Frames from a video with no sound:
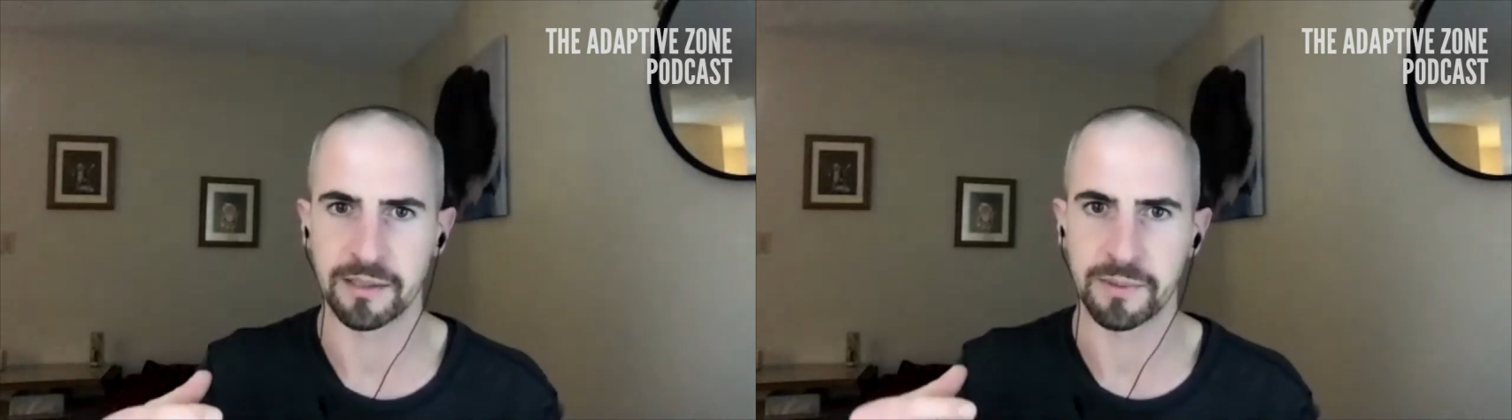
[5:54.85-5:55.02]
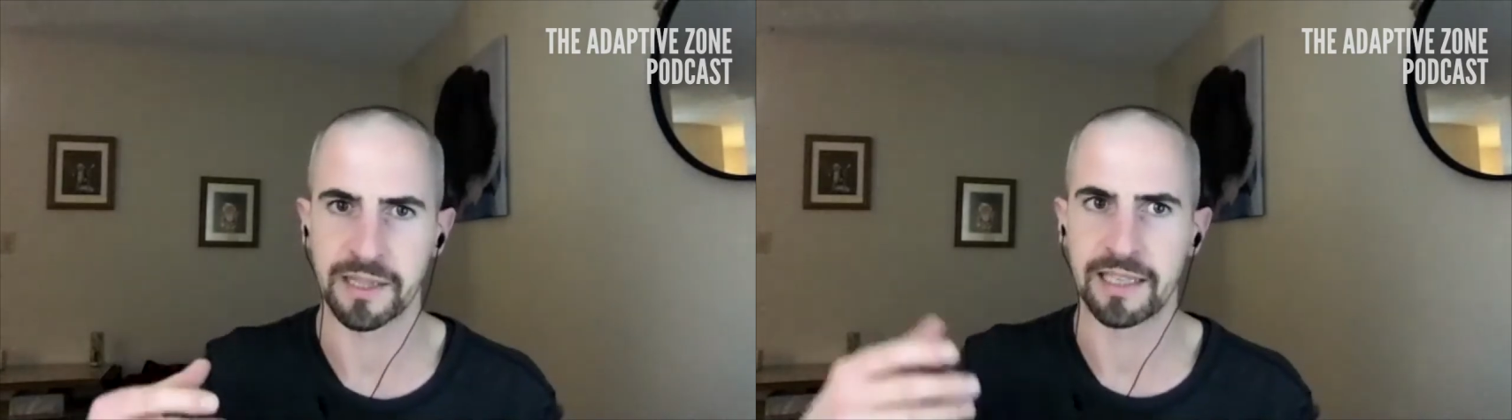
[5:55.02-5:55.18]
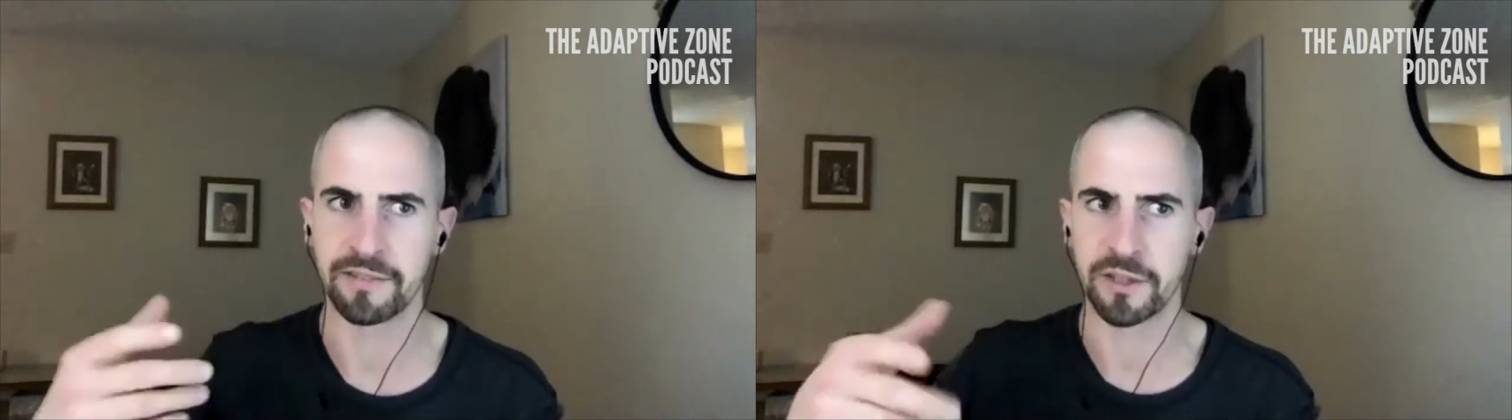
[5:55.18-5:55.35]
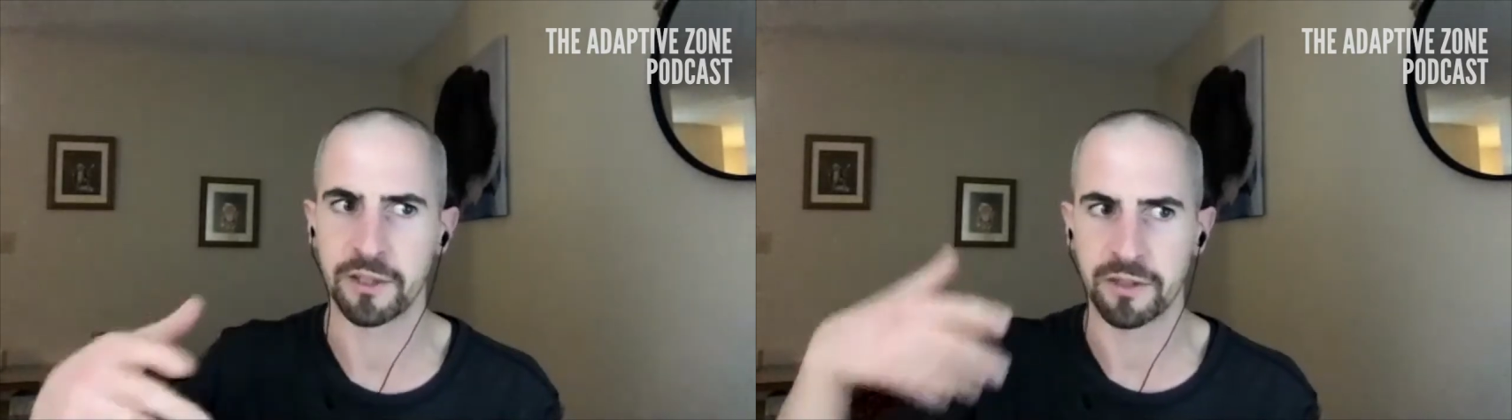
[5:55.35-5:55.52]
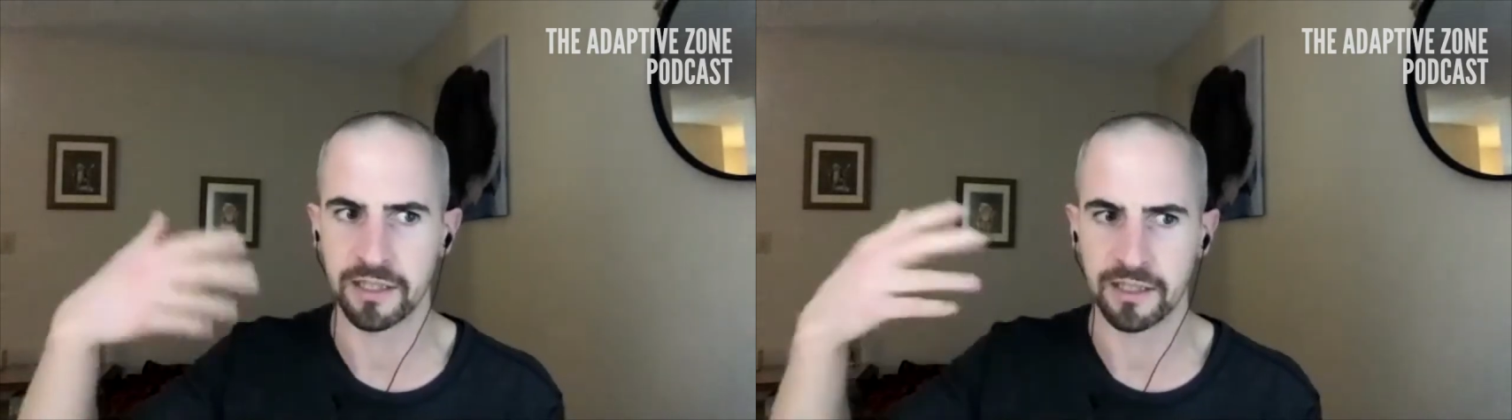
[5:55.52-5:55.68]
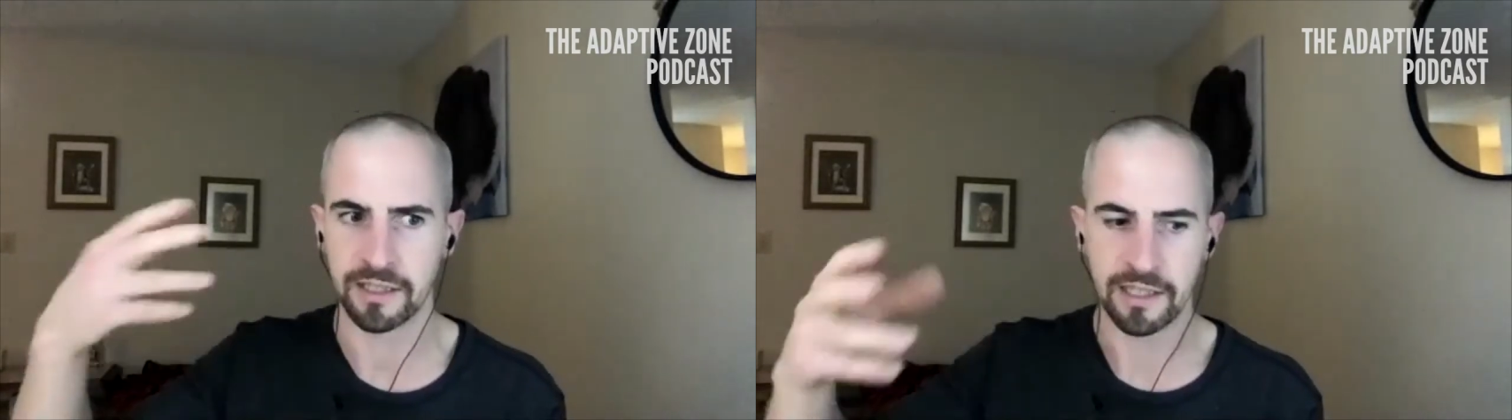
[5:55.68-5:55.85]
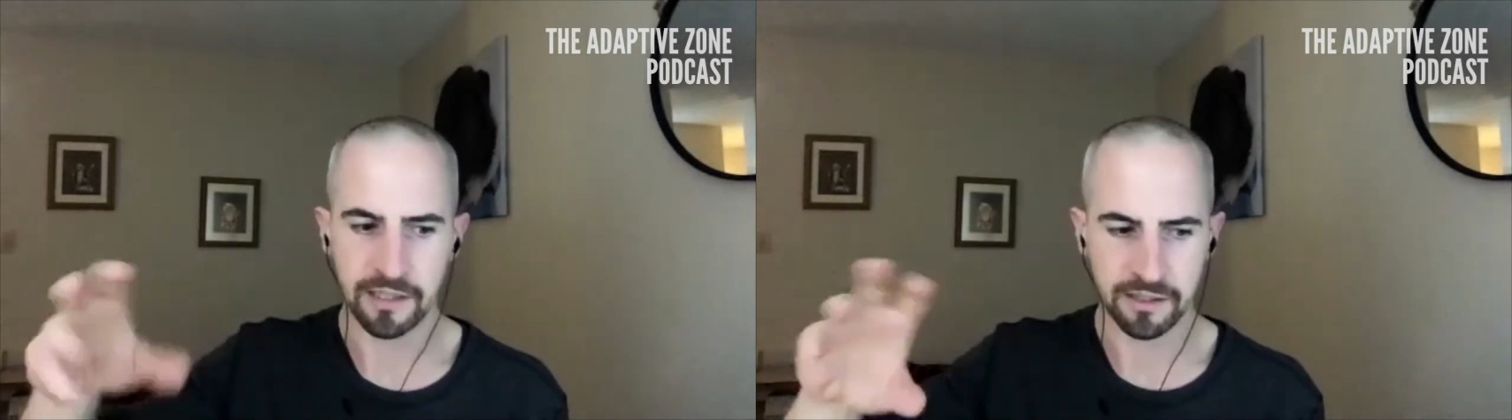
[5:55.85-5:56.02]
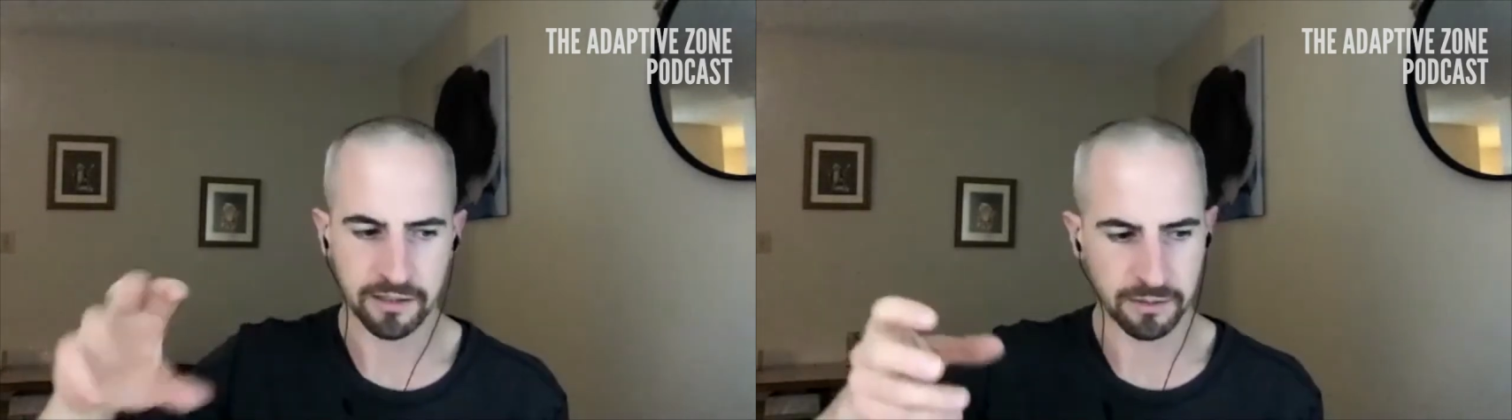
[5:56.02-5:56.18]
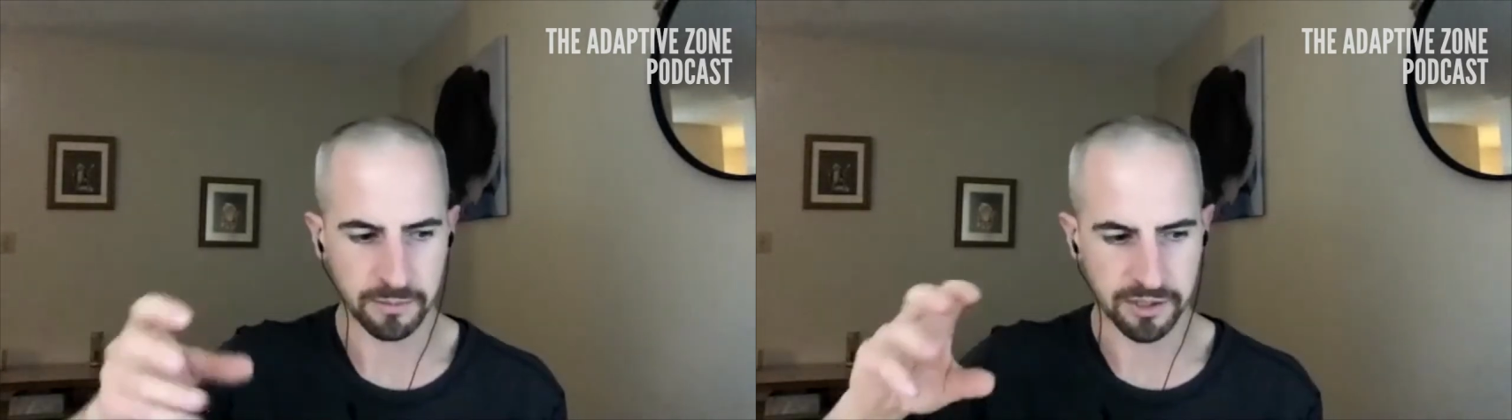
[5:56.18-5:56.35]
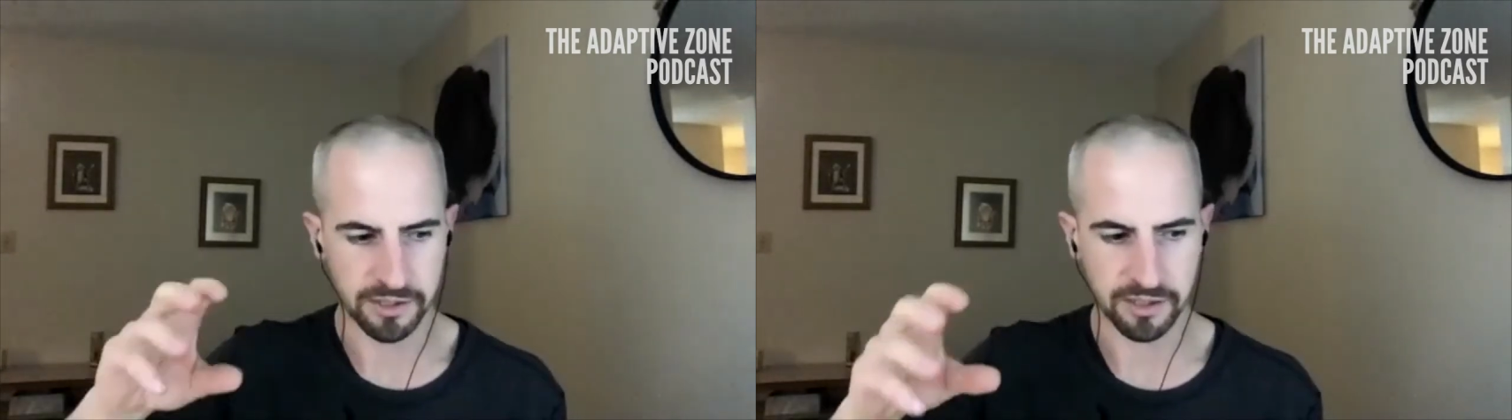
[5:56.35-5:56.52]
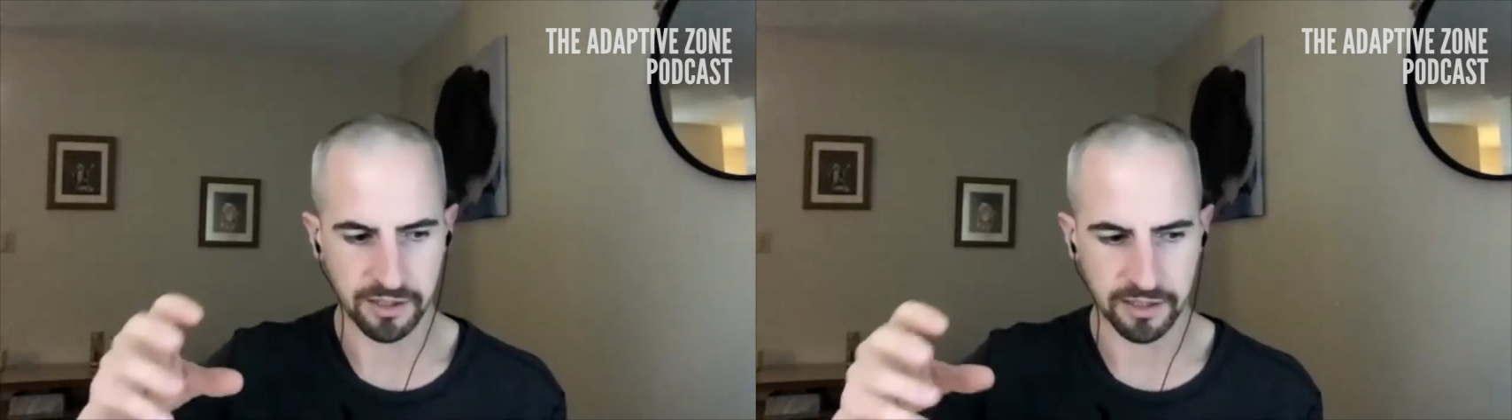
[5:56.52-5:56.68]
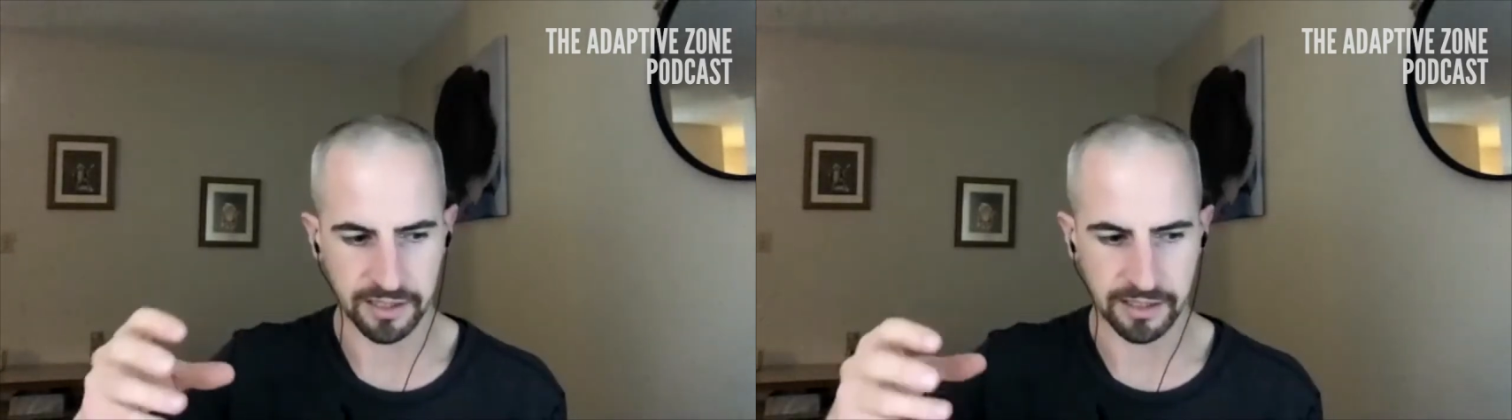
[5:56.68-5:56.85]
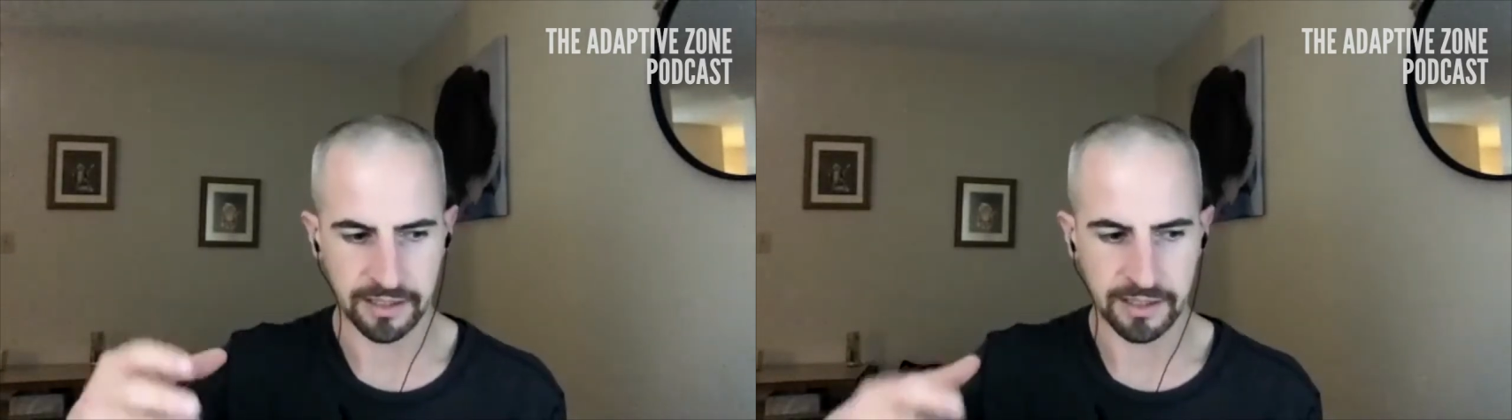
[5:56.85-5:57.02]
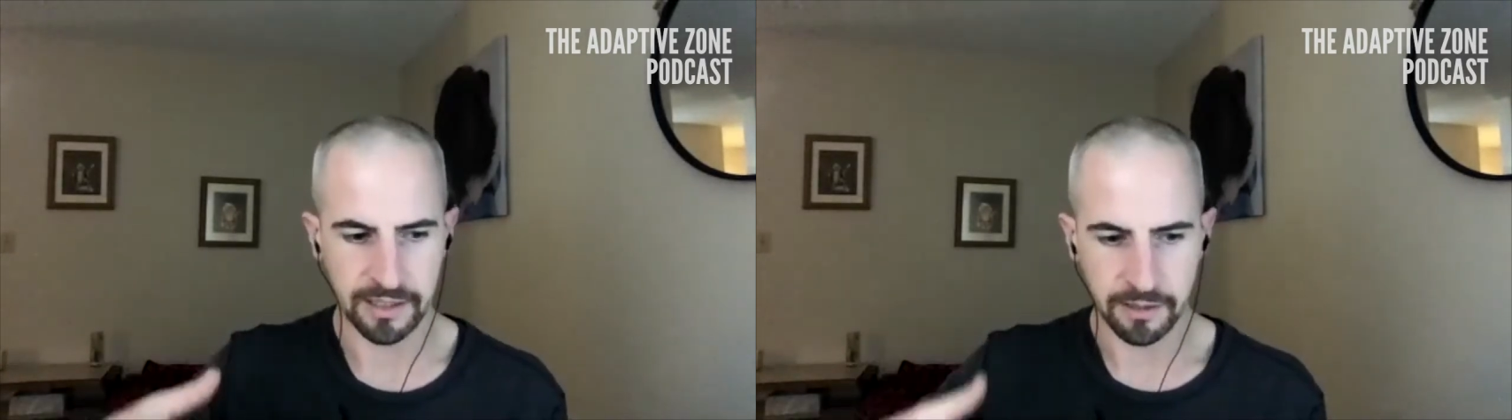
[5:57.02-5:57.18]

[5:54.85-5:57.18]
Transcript: But then if you can almost sort of